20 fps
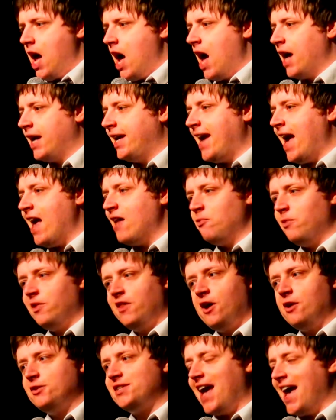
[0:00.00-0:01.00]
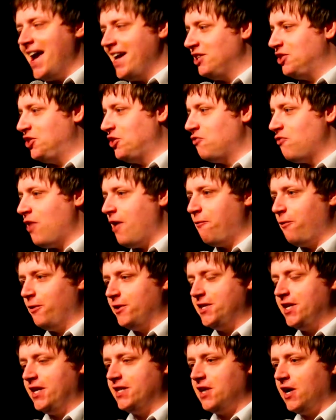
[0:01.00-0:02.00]
Again with those ancient
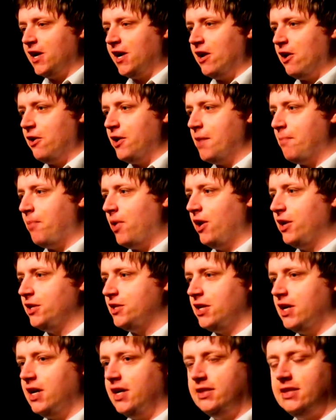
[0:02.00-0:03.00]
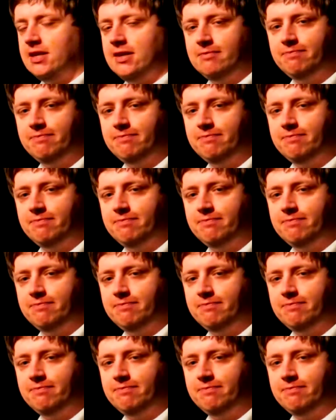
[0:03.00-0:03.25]
references, I can only apologise.